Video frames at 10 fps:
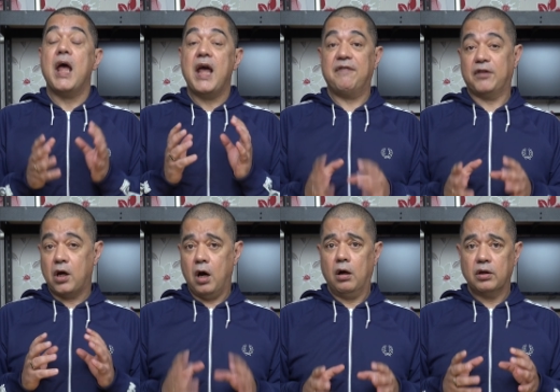if the
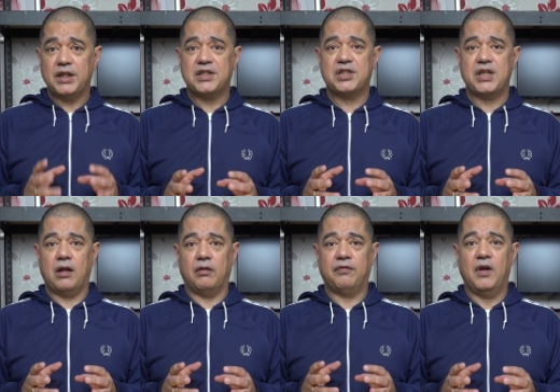card
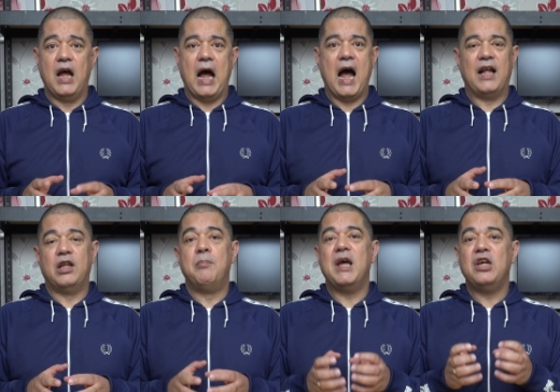itself and
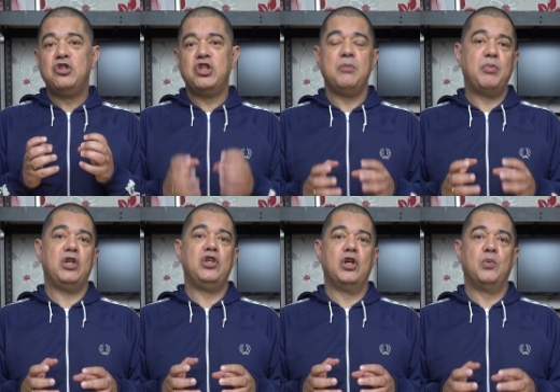the main
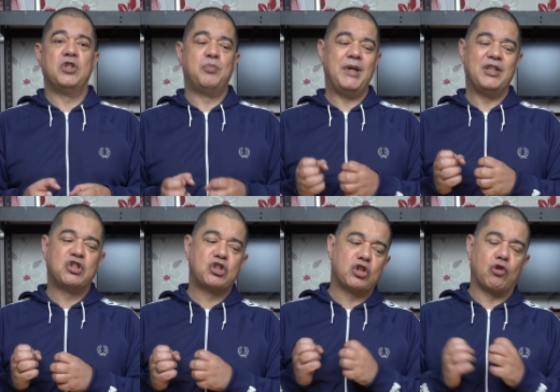GPU is being
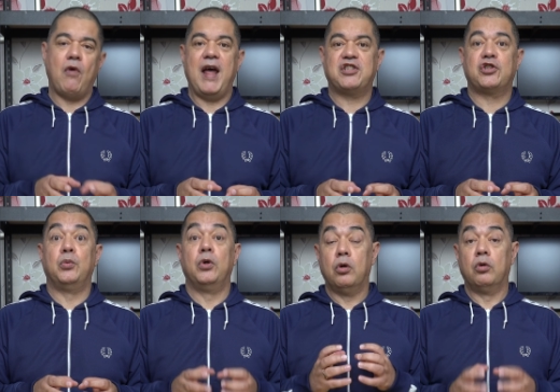stressed
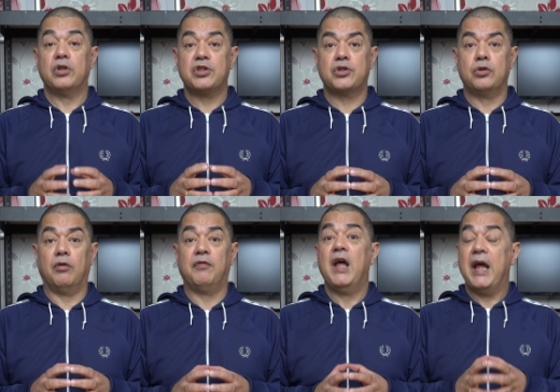doing other
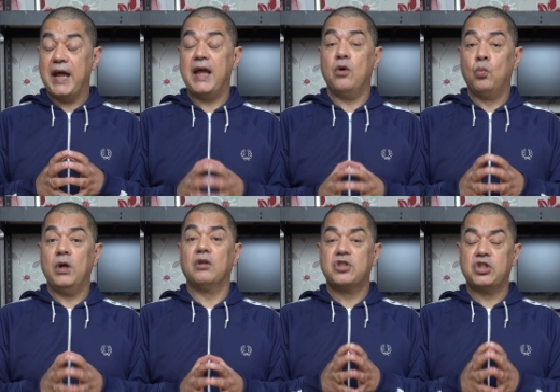stuff, it
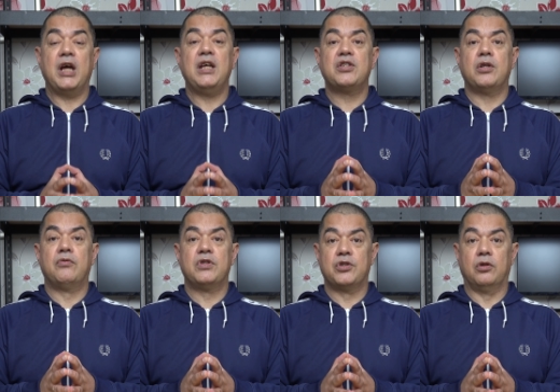will change the
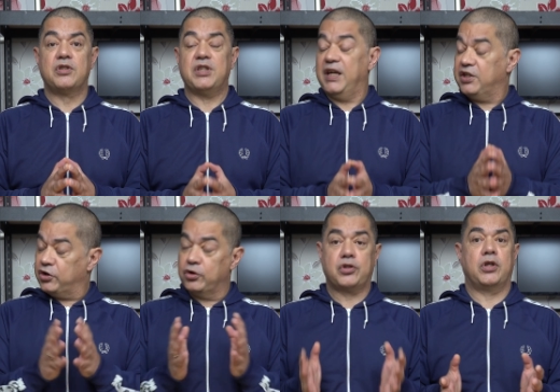results. It's
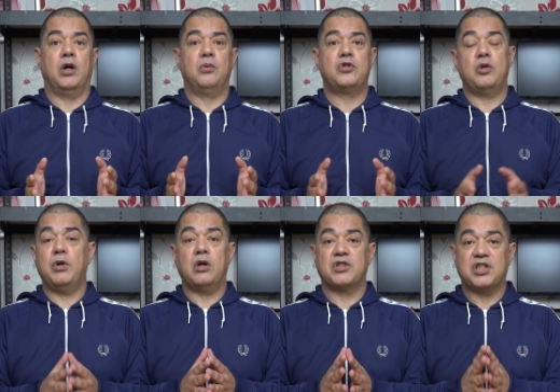just going to,
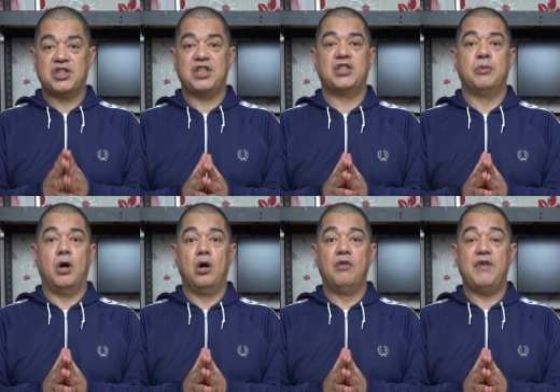because of system
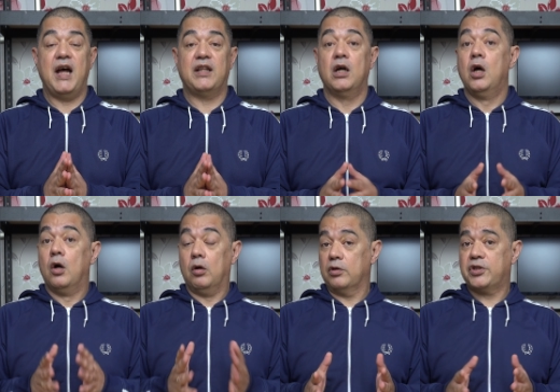overhead.
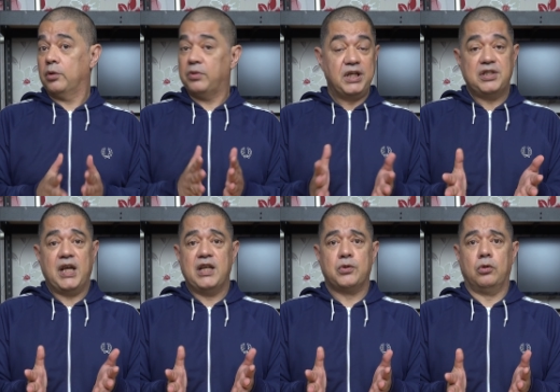Also, these
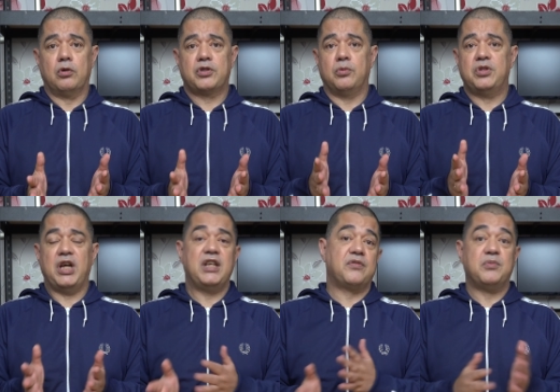things will also
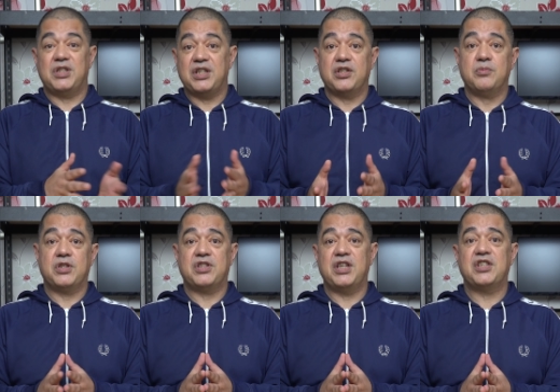change from system
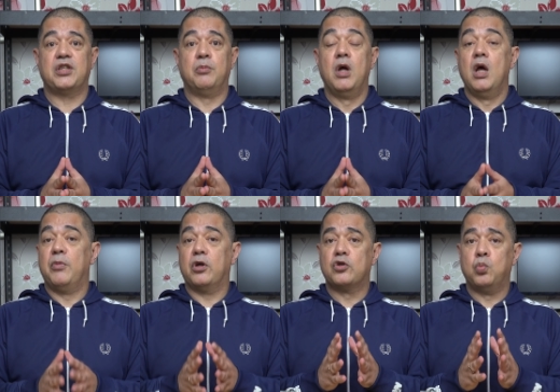to system,
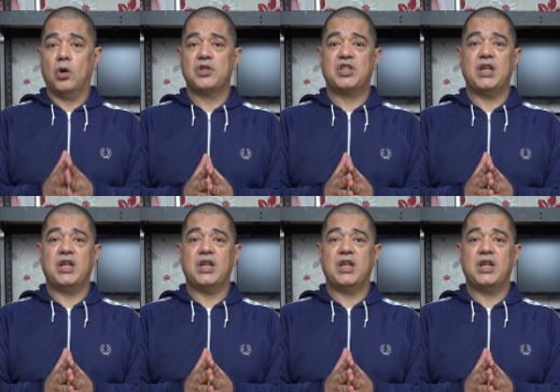because once